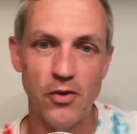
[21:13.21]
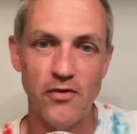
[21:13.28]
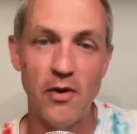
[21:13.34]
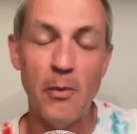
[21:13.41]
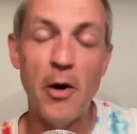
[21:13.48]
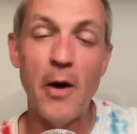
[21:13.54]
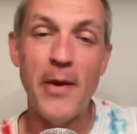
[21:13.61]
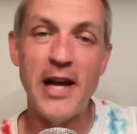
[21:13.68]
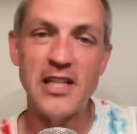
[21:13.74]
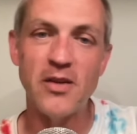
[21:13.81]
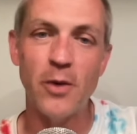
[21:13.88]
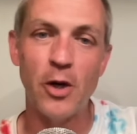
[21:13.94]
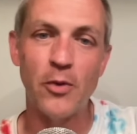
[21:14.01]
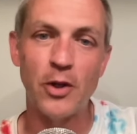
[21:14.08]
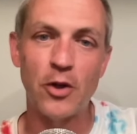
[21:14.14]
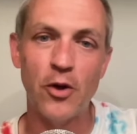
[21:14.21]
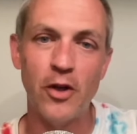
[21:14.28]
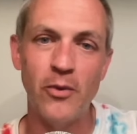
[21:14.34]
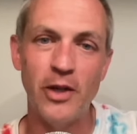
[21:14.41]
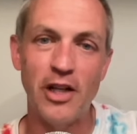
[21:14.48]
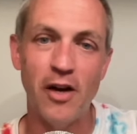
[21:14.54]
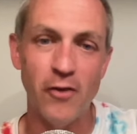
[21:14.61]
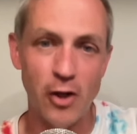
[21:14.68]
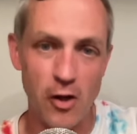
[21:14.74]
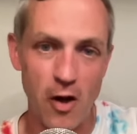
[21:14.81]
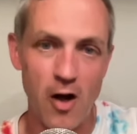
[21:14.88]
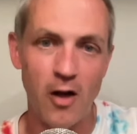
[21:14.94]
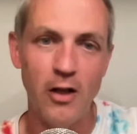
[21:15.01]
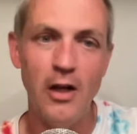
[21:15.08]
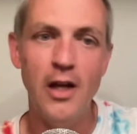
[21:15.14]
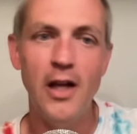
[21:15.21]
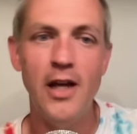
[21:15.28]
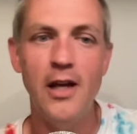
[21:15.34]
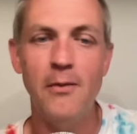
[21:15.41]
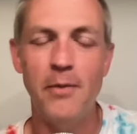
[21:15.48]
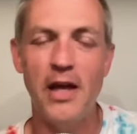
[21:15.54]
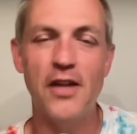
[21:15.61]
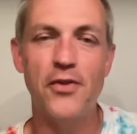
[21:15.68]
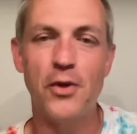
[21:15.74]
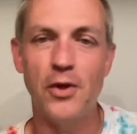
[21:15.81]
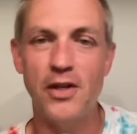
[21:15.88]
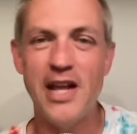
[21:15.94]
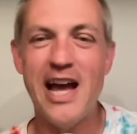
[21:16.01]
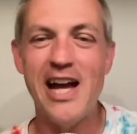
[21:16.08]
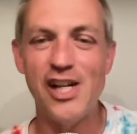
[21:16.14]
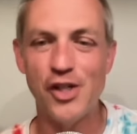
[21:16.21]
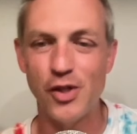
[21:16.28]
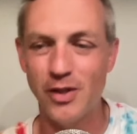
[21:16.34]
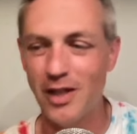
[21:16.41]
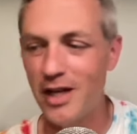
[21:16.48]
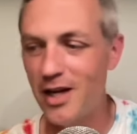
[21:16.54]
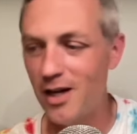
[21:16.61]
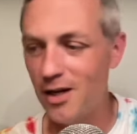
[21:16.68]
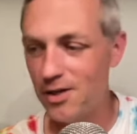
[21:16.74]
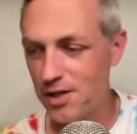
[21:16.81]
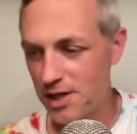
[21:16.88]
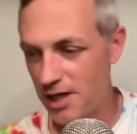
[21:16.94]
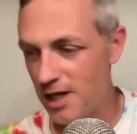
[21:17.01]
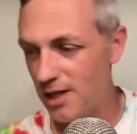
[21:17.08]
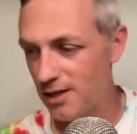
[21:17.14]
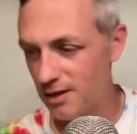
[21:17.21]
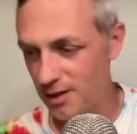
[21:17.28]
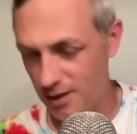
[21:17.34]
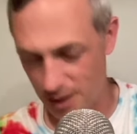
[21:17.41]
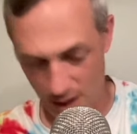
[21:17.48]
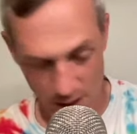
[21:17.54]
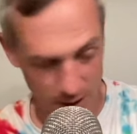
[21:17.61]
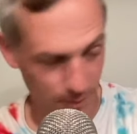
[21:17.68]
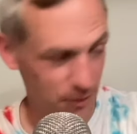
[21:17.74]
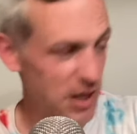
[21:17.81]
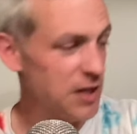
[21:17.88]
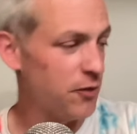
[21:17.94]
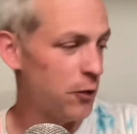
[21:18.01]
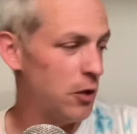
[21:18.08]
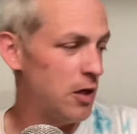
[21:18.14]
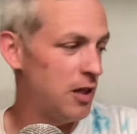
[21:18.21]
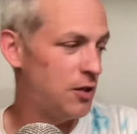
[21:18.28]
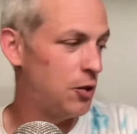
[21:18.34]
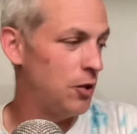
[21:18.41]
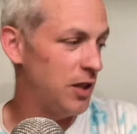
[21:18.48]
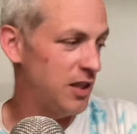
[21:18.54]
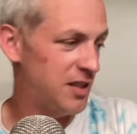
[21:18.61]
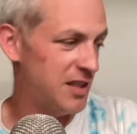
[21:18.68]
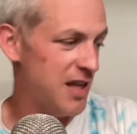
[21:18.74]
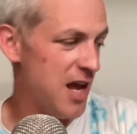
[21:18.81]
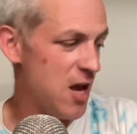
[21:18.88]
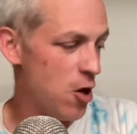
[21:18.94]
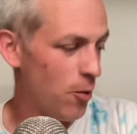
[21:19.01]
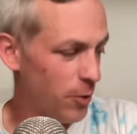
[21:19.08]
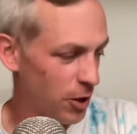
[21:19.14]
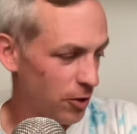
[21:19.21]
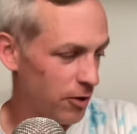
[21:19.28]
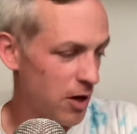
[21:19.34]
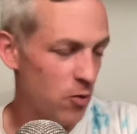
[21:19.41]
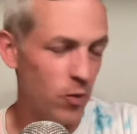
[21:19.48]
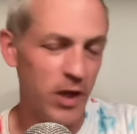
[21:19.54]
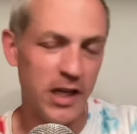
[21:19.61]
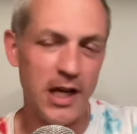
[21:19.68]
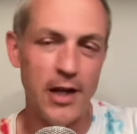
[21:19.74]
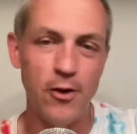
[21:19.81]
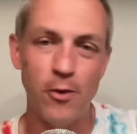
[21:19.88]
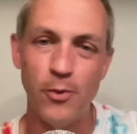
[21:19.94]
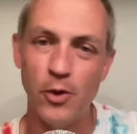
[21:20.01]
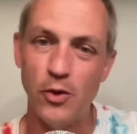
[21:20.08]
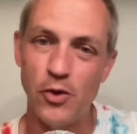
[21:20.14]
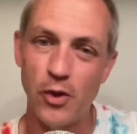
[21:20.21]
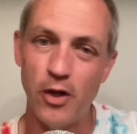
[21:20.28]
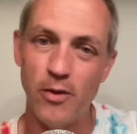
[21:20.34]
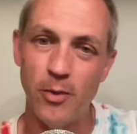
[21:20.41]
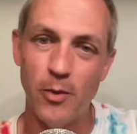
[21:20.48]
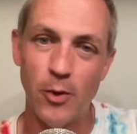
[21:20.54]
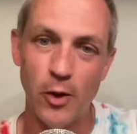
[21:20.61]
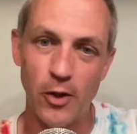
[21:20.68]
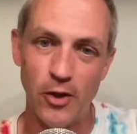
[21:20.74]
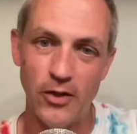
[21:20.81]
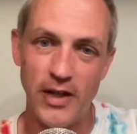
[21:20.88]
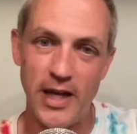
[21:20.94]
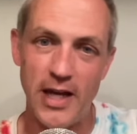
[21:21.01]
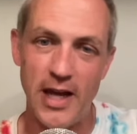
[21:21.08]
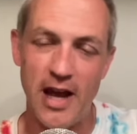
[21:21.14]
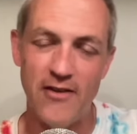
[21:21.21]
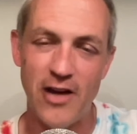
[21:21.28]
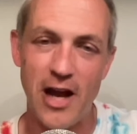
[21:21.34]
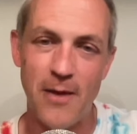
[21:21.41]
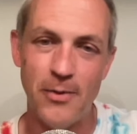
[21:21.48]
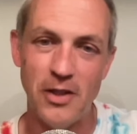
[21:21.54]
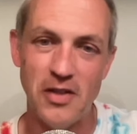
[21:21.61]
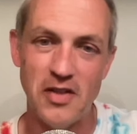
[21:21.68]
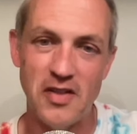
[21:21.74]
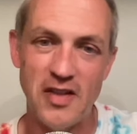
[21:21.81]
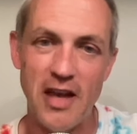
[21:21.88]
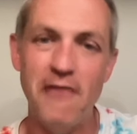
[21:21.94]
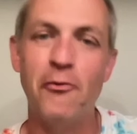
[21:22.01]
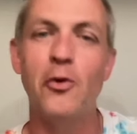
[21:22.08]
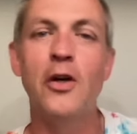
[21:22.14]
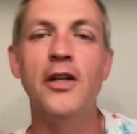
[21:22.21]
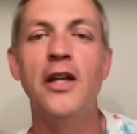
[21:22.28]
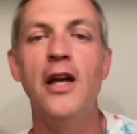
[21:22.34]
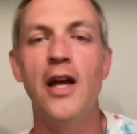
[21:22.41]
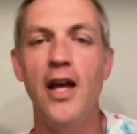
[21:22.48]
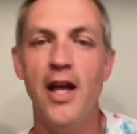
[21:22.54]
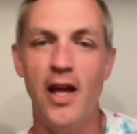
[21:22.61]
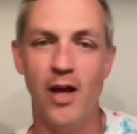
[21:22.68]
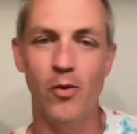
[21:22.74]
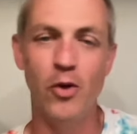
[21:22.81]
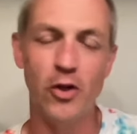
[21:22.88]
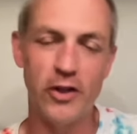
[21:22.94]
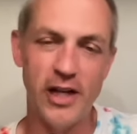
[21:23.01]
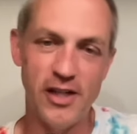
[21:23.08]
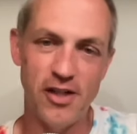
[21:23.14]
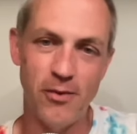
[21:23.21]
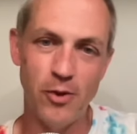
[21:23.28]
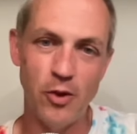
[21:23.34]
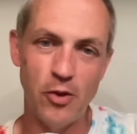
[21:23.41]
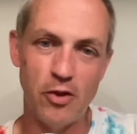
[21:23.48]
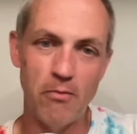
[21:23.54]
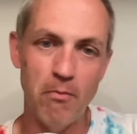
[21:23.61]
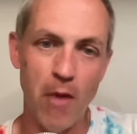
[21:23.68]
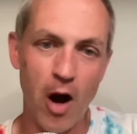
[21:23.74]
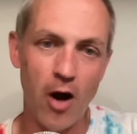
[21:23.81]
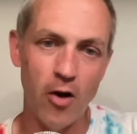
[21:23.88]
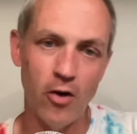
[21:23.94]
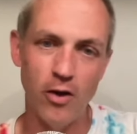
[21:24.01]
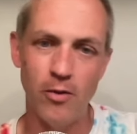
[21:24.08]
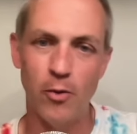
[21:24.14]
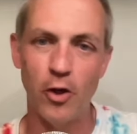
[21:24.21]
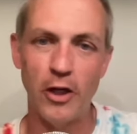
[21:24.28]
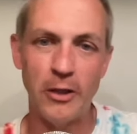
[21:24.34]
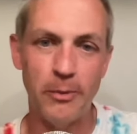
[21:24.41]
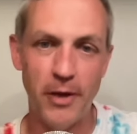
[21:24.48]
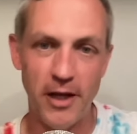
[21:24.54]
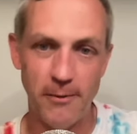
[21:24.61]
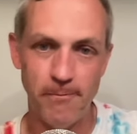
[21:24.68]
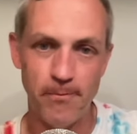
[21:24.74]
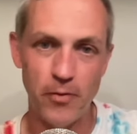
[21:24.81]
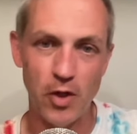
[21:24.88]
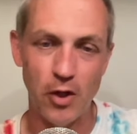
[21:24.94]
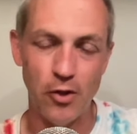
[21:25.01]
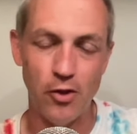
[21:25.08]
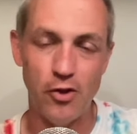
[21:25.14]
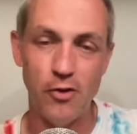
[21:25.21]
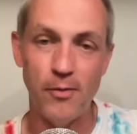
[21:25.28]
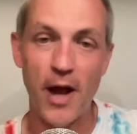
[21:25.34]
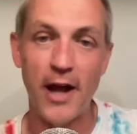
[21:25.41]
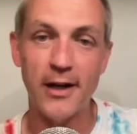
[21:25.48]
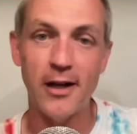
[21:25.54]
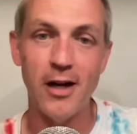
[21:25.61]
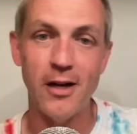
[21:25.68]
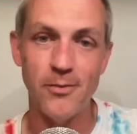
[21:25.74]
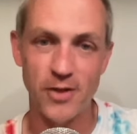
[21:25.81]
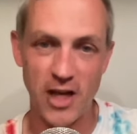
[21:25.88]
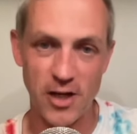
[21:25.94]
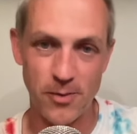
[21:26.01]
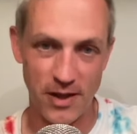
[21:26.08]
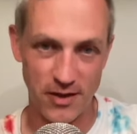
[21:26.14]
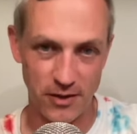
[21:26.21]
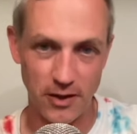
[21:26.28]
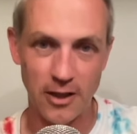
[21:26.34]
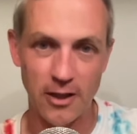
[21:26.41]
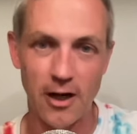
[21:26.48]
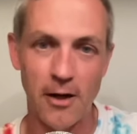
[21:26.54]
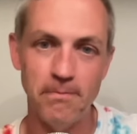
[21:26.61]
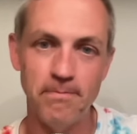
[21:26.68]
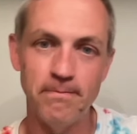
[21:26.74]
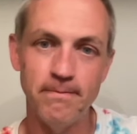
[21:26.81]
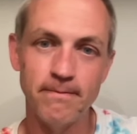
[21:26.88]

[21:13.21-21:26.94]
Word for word: Football, basketball, and recruiting, we cover it all panther-lair.com. Thanks for uh, tuning in today. Hope you had a great weekend. Hope you enjoy your Memorial Day. Have a happy and safe one. And we will catch up with you tomorrow on the Morning Pitt on youtube.com slash pantherlaircom.